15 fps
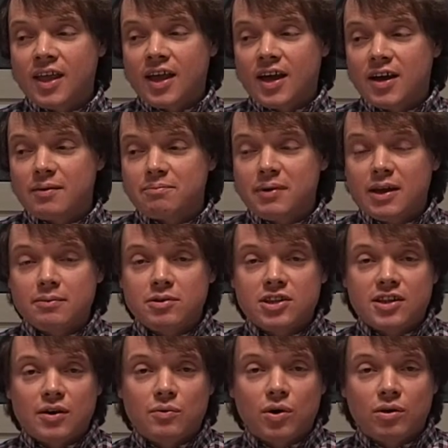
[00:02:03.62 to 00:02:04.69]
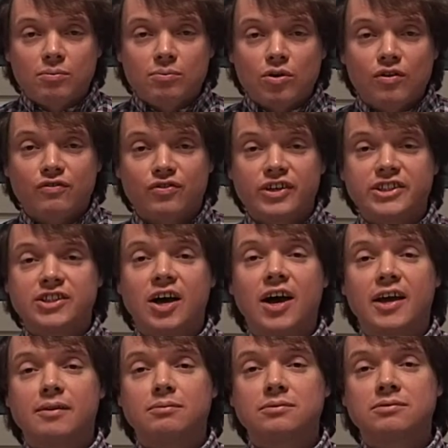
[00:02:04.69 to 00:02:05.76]
Maybe they want more free
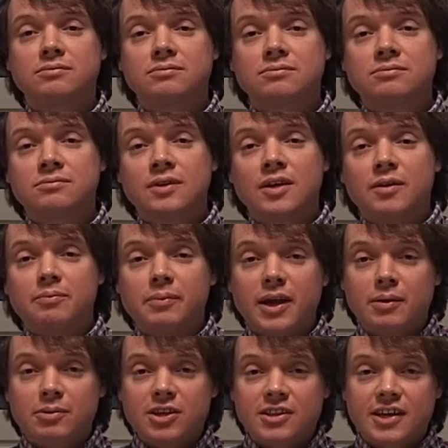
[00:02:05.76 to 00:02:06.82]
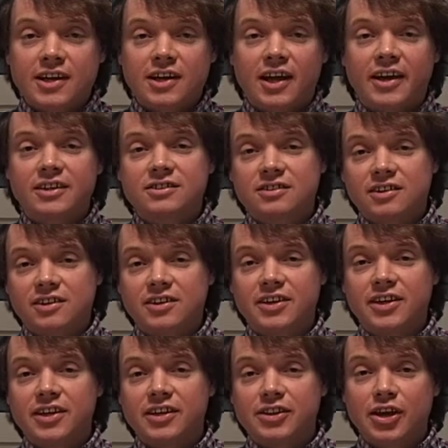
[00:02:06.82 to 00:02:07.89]
time. Maybe they'd like to
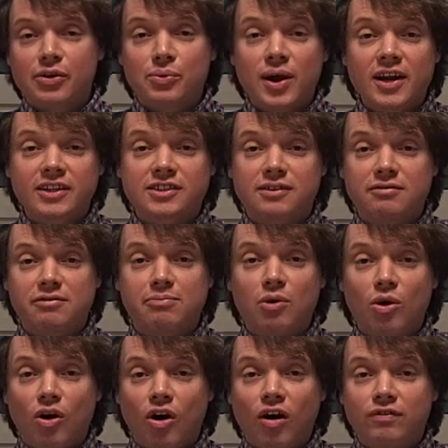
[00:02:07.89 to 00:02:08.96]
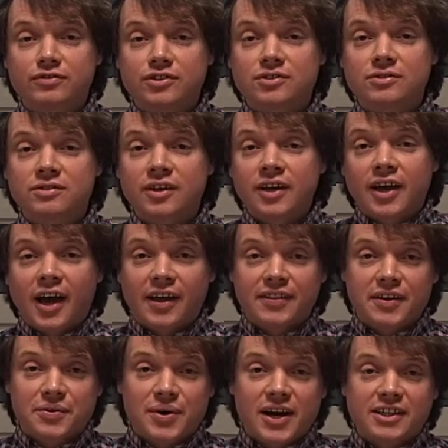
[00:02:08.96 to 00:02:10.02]
see their relatives more often and
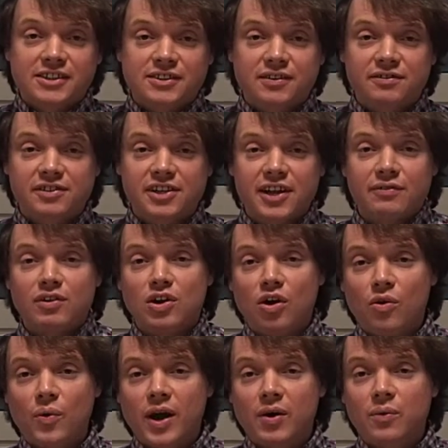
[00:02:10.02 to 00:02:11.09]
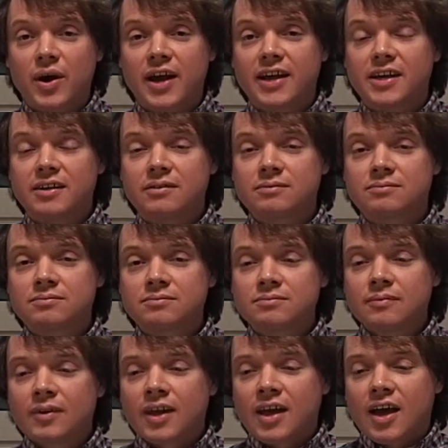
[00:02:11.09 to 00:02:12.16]
their relatives live a long way away.
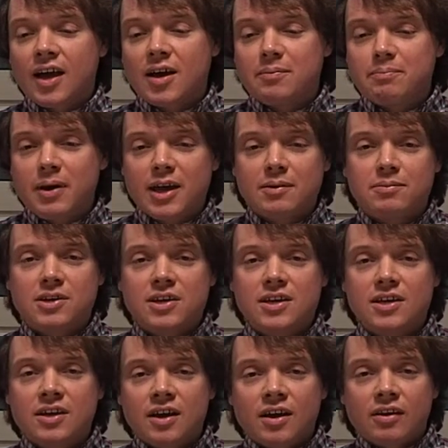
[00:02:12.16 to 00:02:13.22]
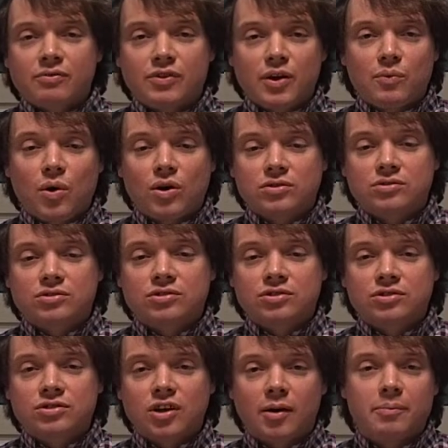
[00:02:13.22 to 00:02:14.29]
And maybe they
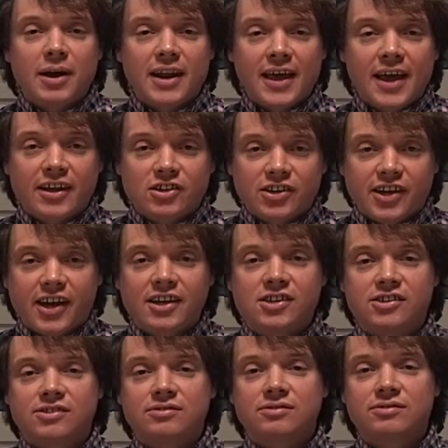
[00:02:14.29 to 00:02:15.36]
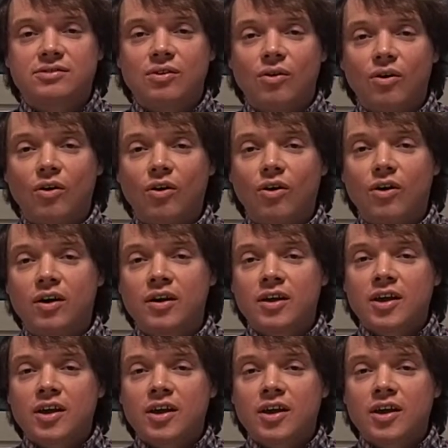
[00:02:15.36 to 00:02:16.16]
want a better education, or